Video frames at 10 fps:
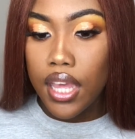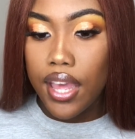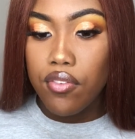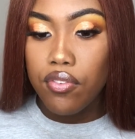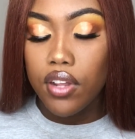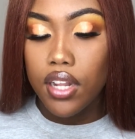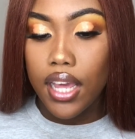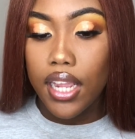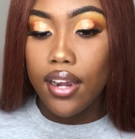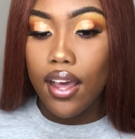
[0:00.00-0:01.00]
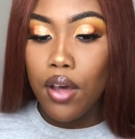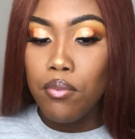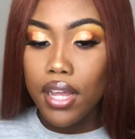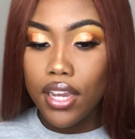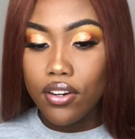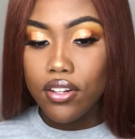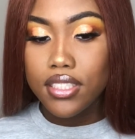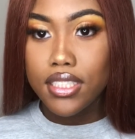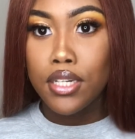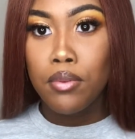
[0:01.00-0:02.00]
And for like non-black
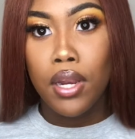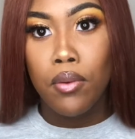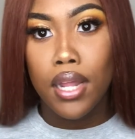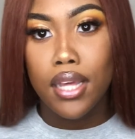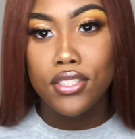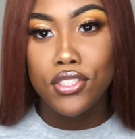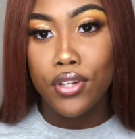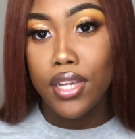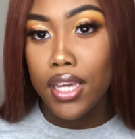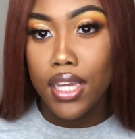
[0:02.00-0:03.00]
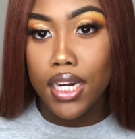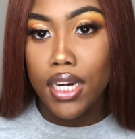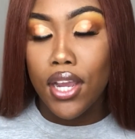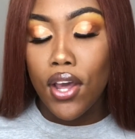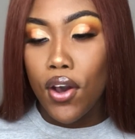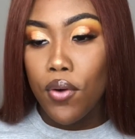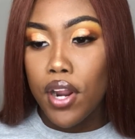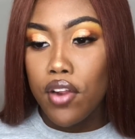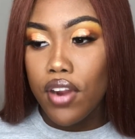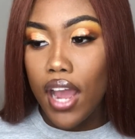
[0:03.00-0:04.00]
girls, anybody with like straight hair or
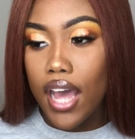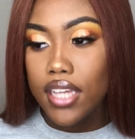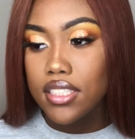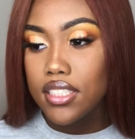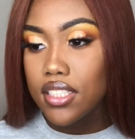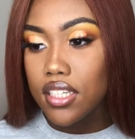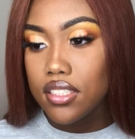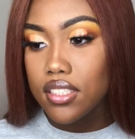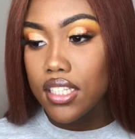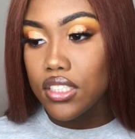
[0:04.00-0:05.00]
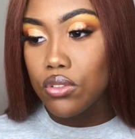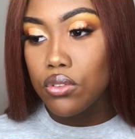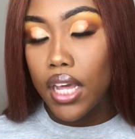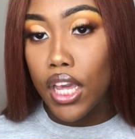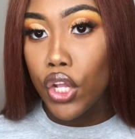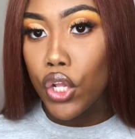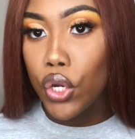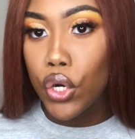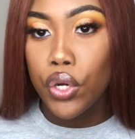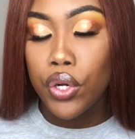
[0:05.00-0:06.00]
whatever, I suggest that you like
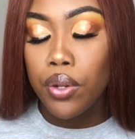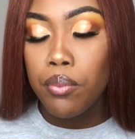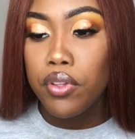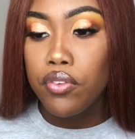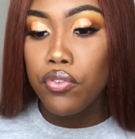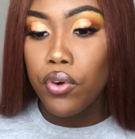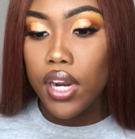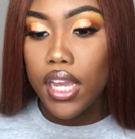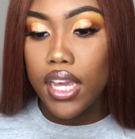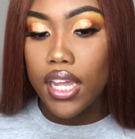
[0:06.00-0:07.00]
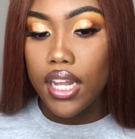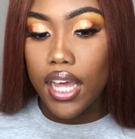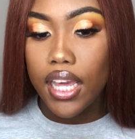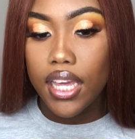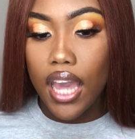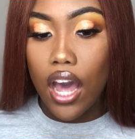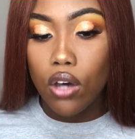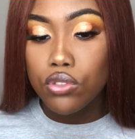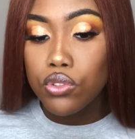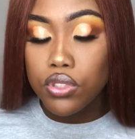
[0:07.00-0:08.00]
learn beforehand like
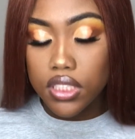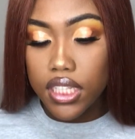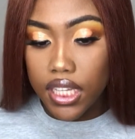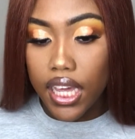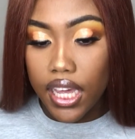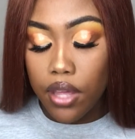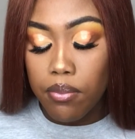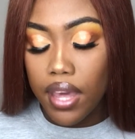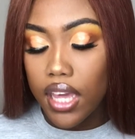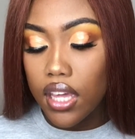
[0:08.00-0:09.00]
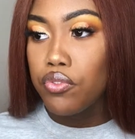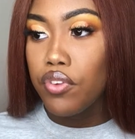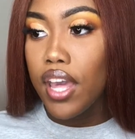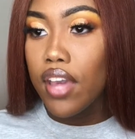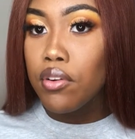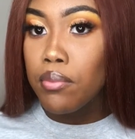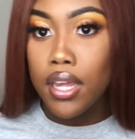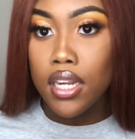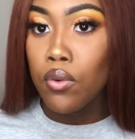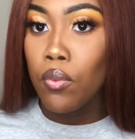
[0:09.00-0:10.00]
how to slick your hair back. For
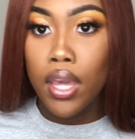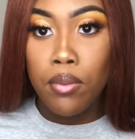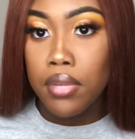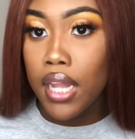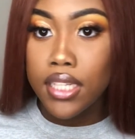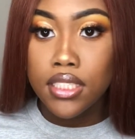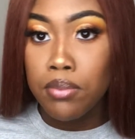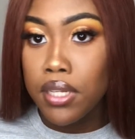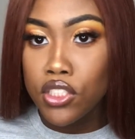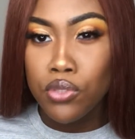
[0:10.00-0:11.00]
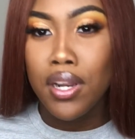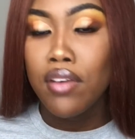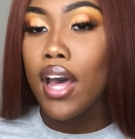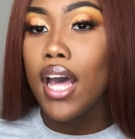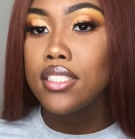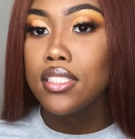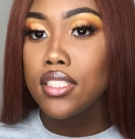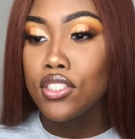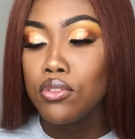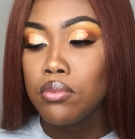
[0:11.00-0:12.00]
everybody, white, black, Spanish, whatever, I
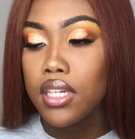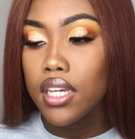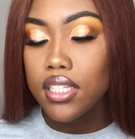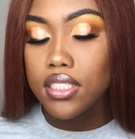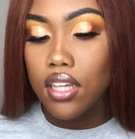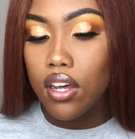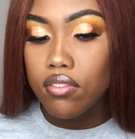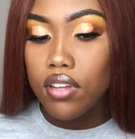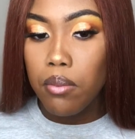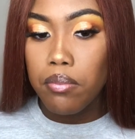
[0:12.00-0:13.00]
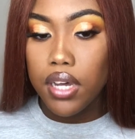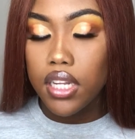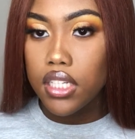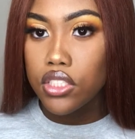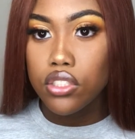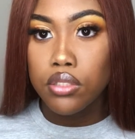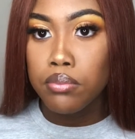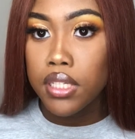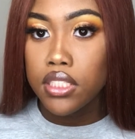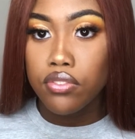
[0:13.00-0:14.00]
suggest you bring a headscarf. A bun is your
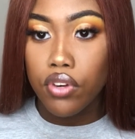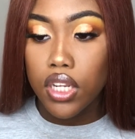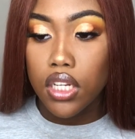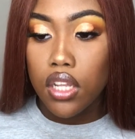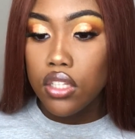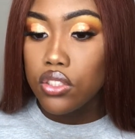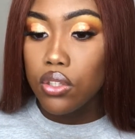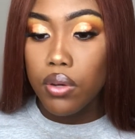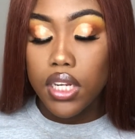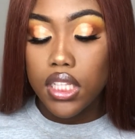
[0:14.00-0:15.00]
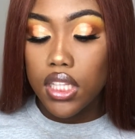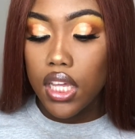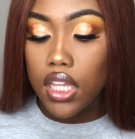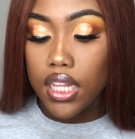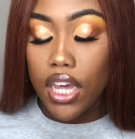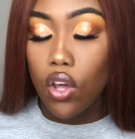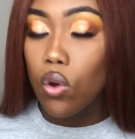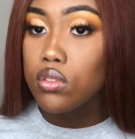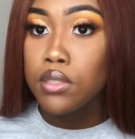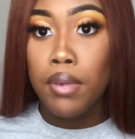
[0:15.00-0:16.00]
best friend, so anything that
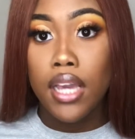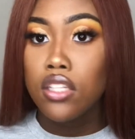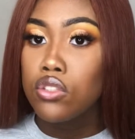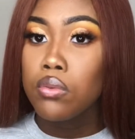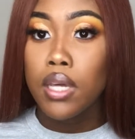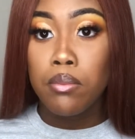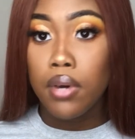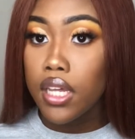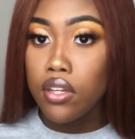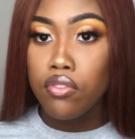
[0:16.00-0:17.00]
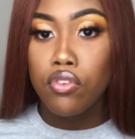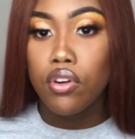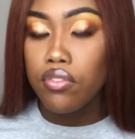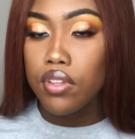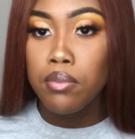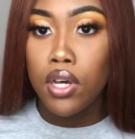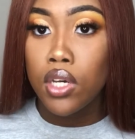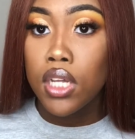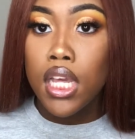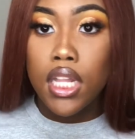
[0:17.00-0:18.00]
goes back into a bun for a
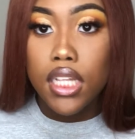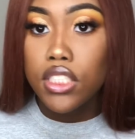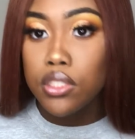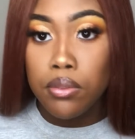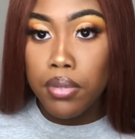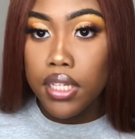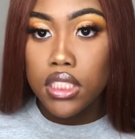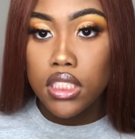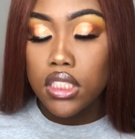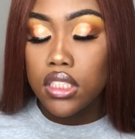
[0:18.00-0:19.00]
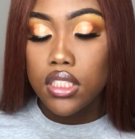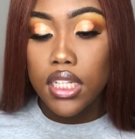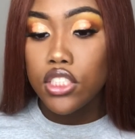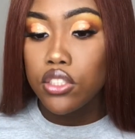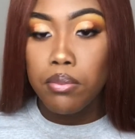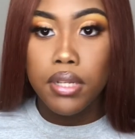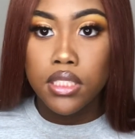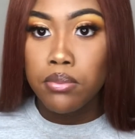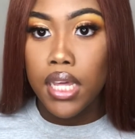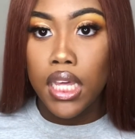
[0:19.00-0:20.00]
female, that's your best
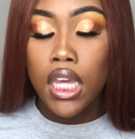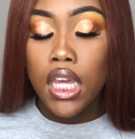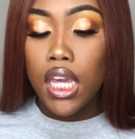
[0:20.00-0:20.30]
bet.